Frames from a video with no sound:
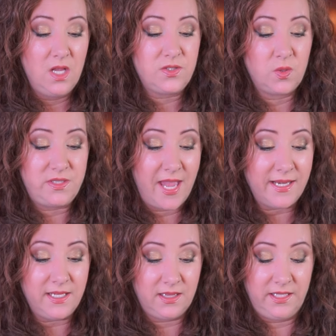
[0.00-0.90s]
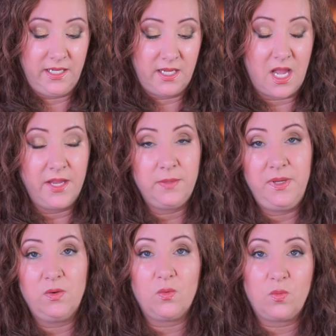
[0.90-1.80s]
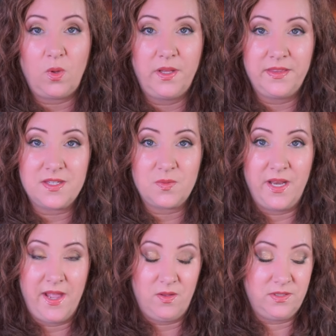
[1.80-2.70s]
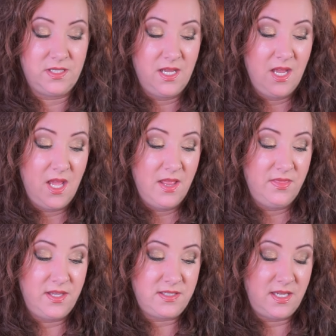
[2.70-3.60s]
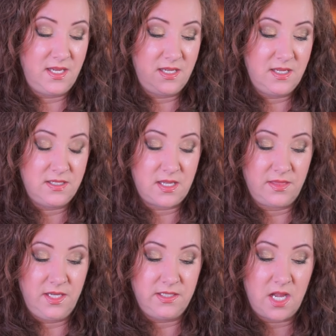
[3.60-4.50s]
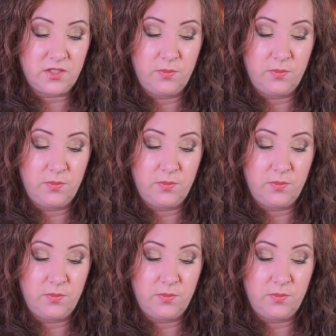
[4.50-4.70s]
So technically, I could be rolling this one out. This is the Dr.